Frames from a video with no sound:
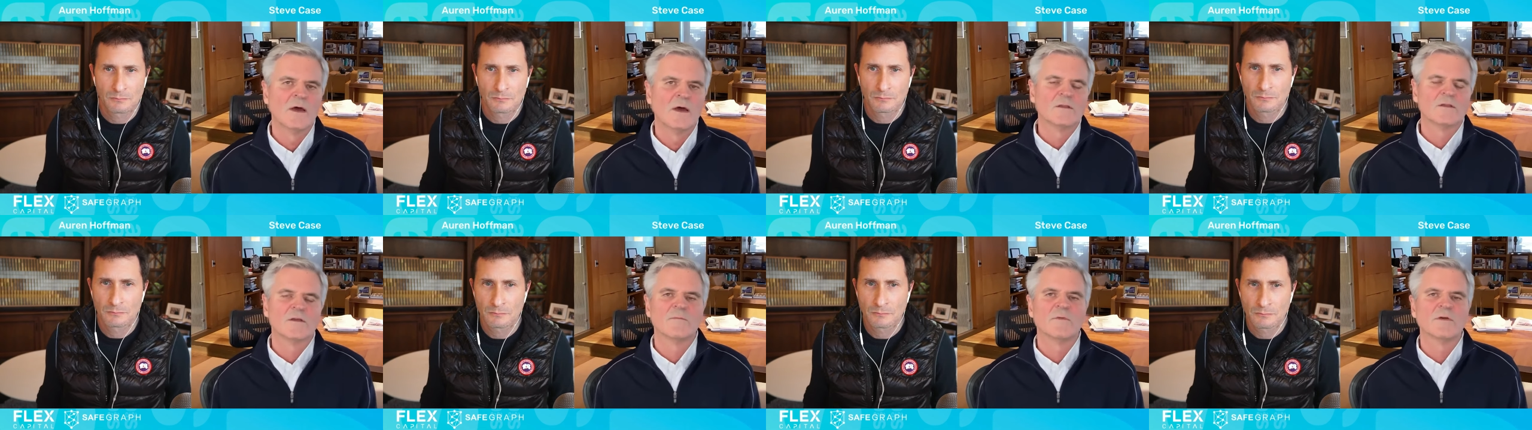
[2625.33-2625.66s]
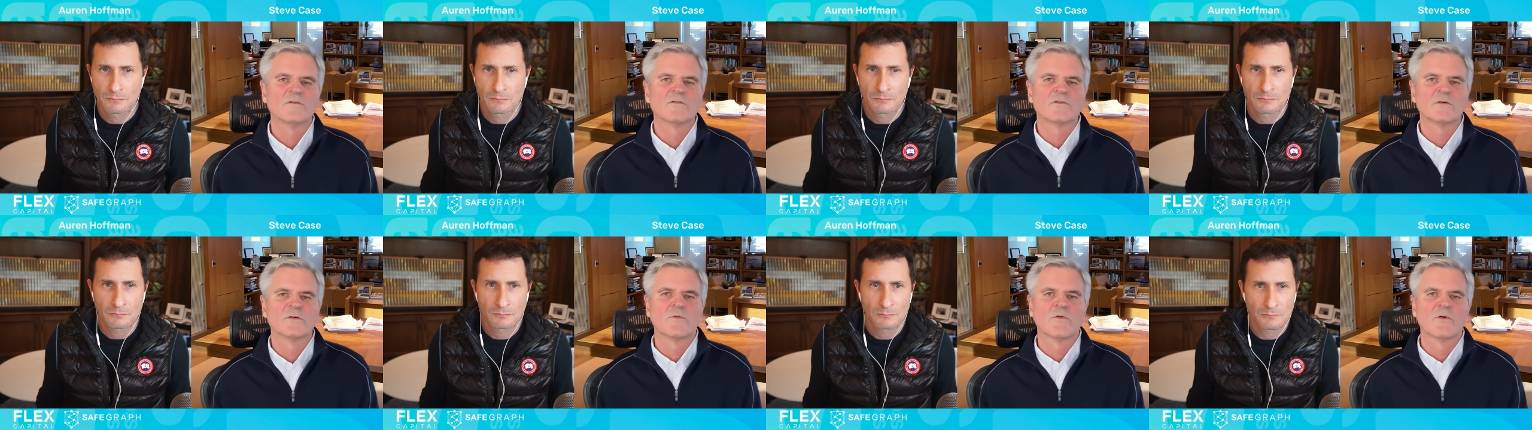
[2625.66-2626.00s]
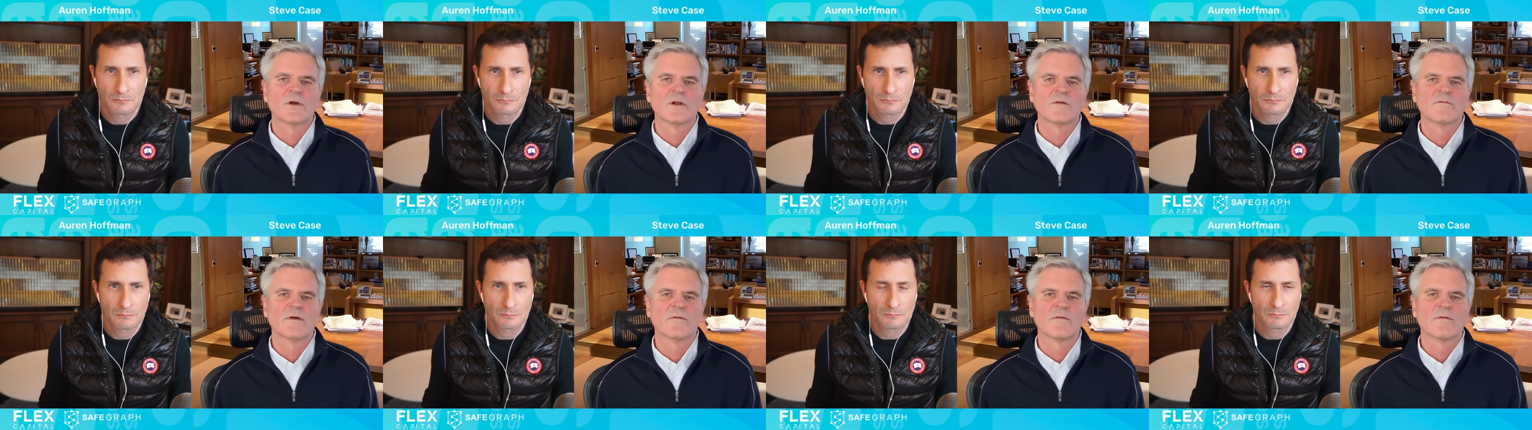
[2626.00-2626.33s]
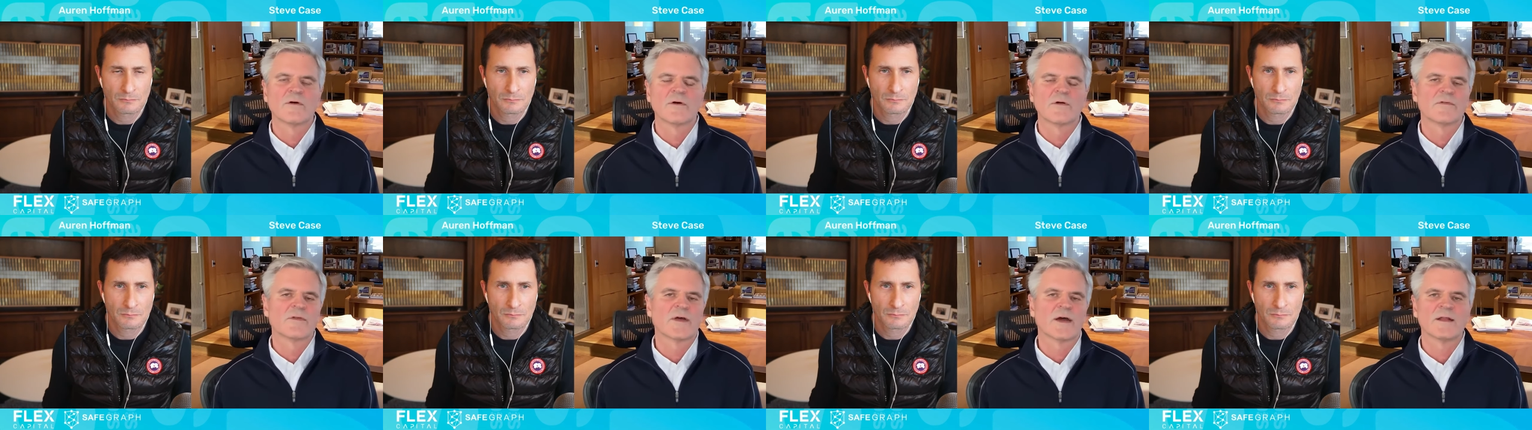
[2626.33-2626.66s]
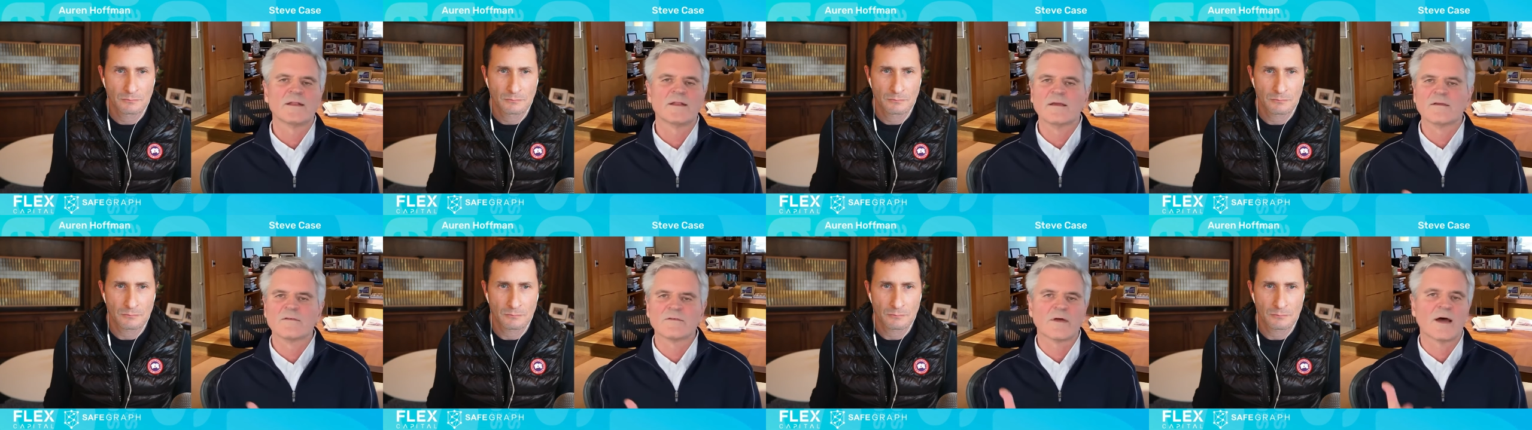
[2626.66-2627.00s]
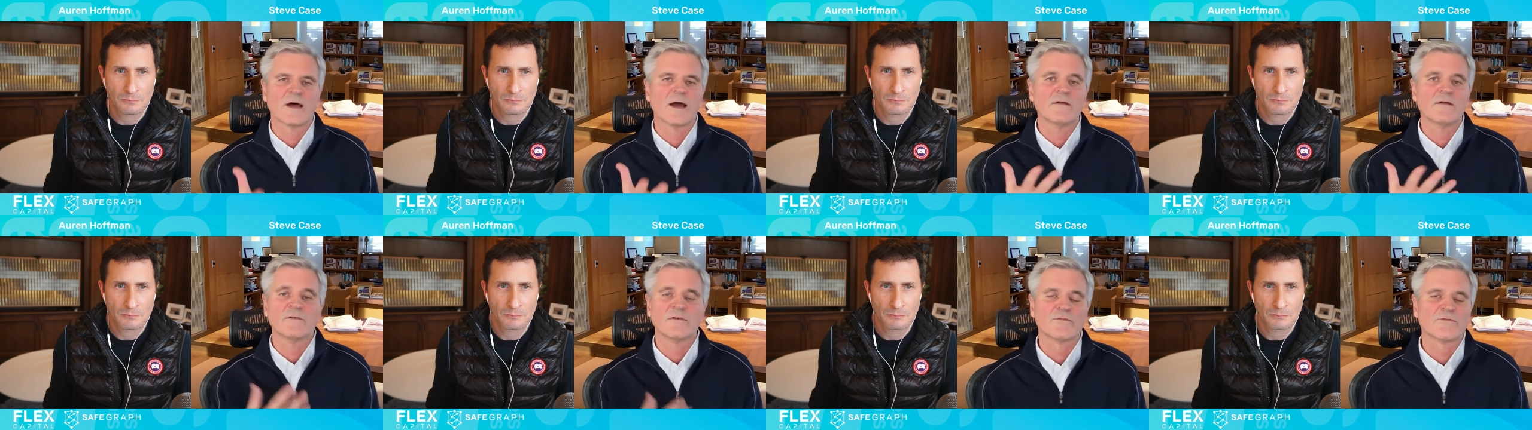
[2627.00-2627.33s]
Speaker 1: to be supportive of those ideas. So
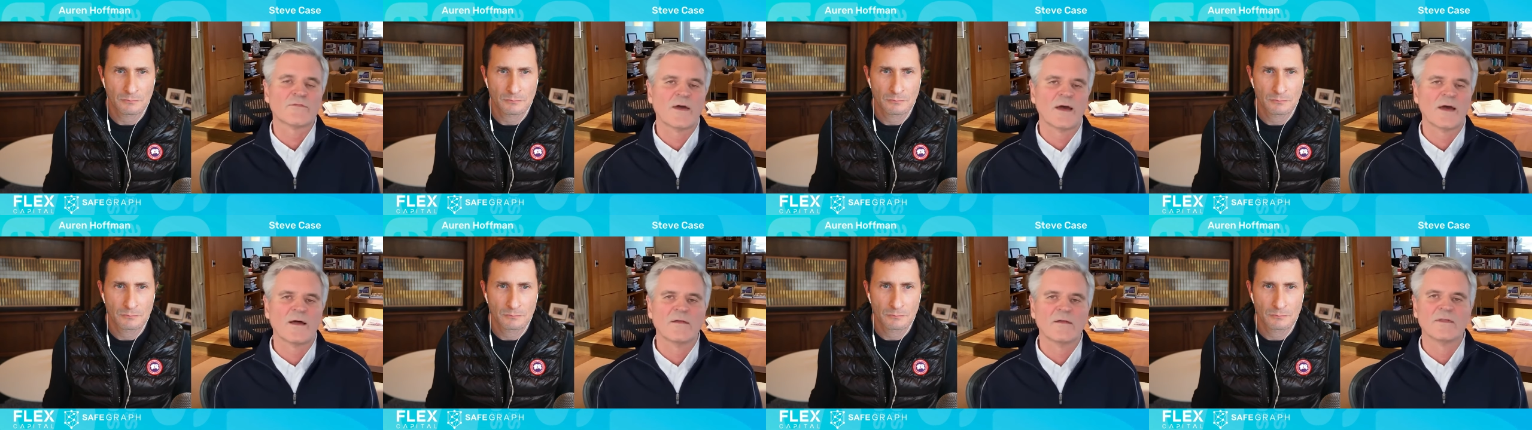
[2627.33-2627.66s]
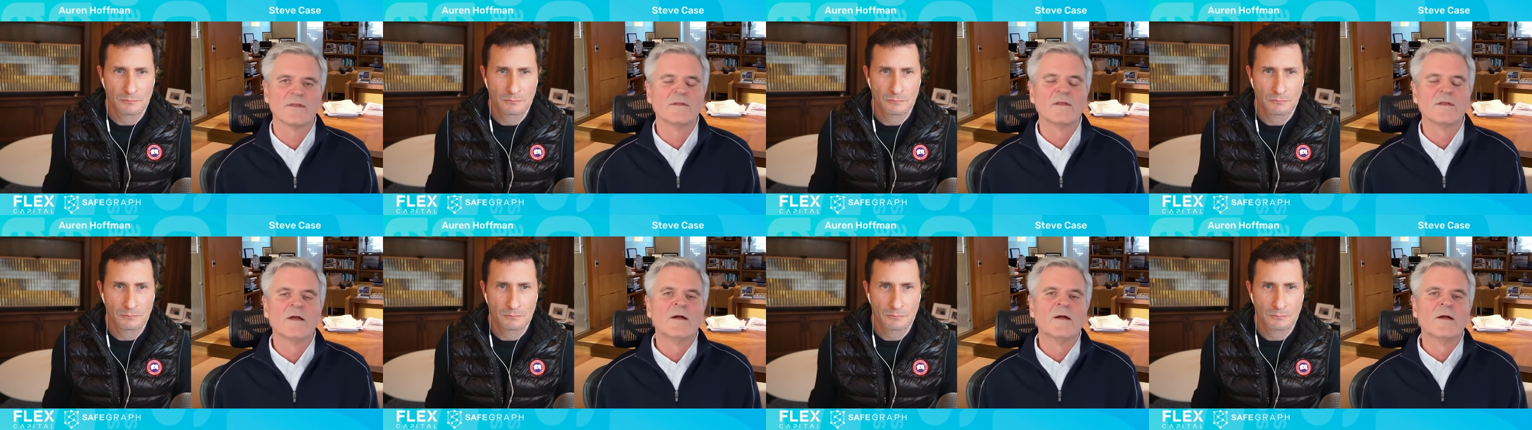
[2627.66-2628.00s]
I just found that,